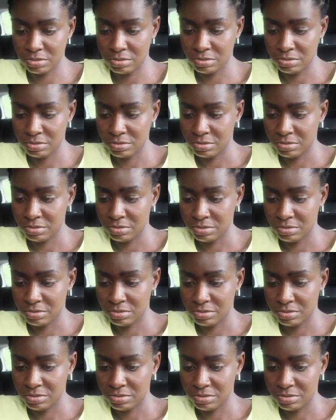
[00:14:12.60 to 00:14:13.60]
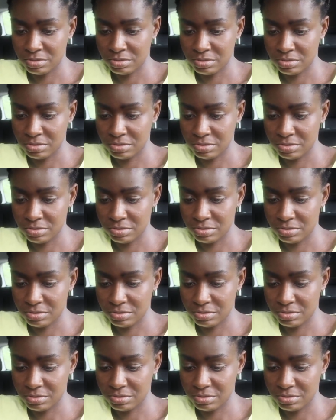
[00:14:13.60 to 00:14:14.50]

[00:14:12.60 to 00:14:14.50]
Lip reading: Nothing is said.